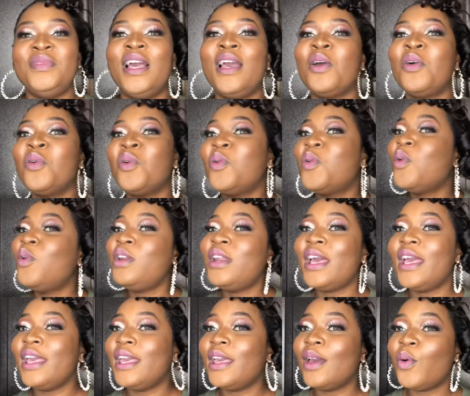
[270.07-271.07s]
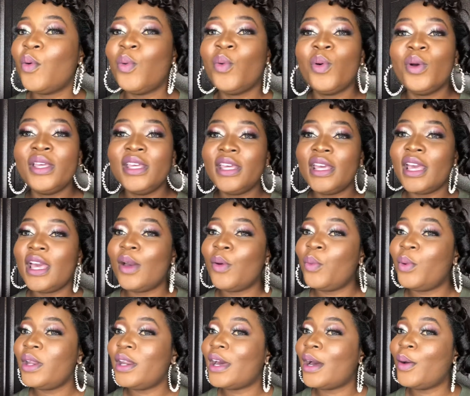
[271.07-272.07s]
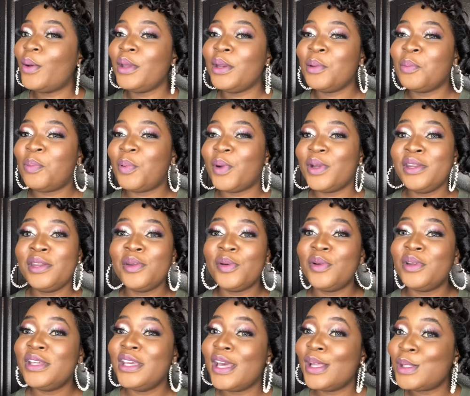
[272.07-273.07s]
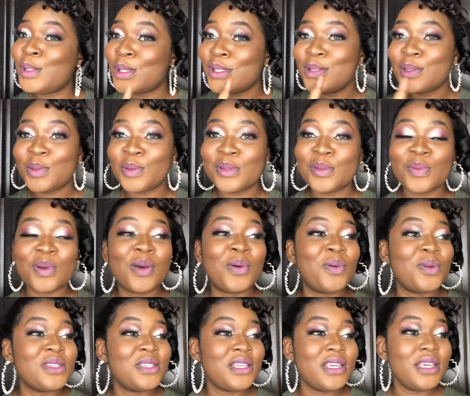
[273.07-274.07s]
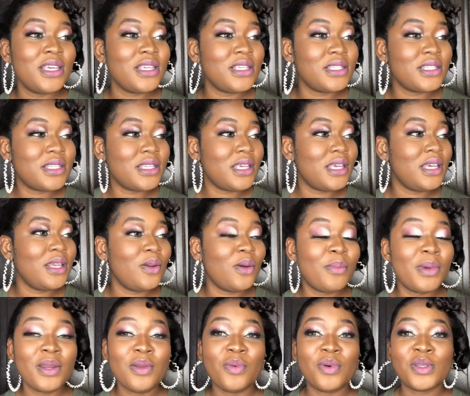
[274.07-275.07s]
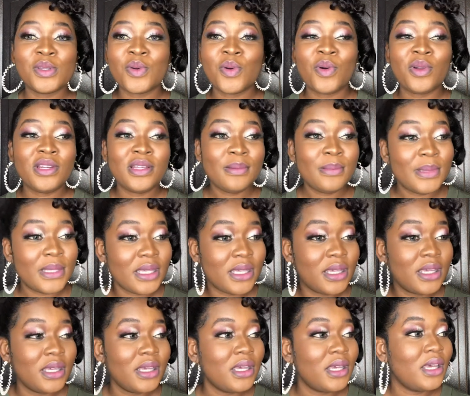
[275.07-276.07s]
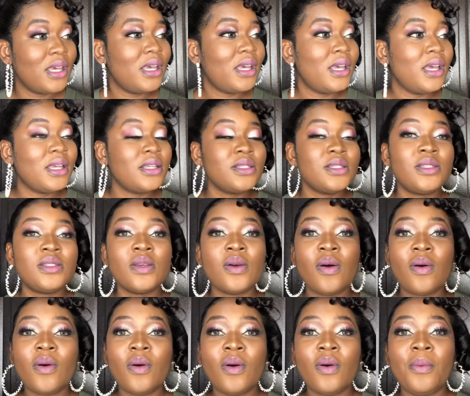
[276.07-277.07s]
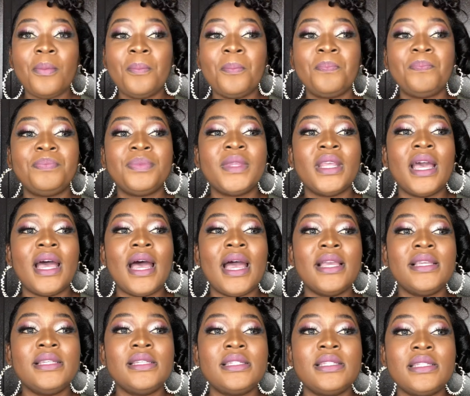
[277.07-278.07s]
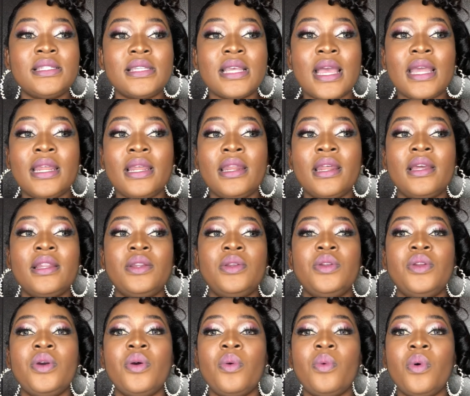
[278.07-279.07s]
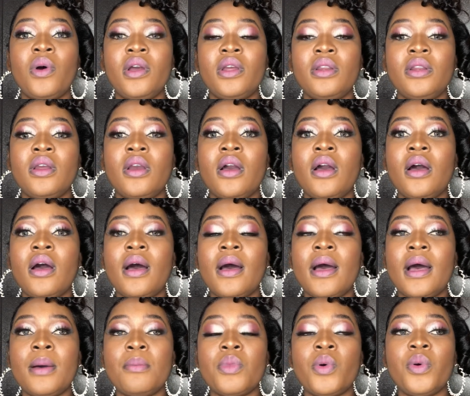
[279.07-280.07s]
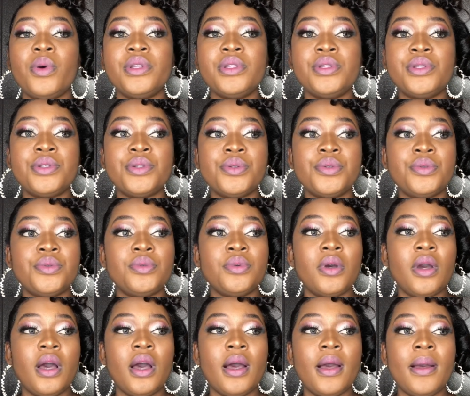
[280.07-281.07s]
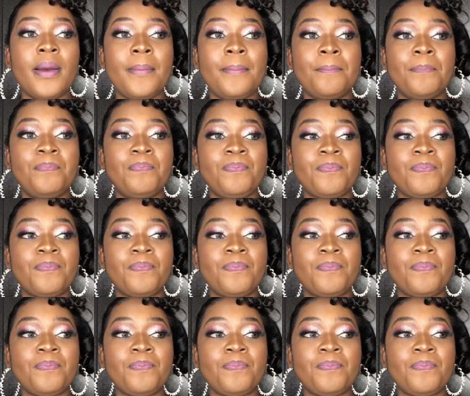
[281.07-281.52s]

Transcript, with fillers: I could go like a whole year without anybody. Year 2021 wasn't easy. Nobody was calling me. So I just decided that you know what, I'm going to um,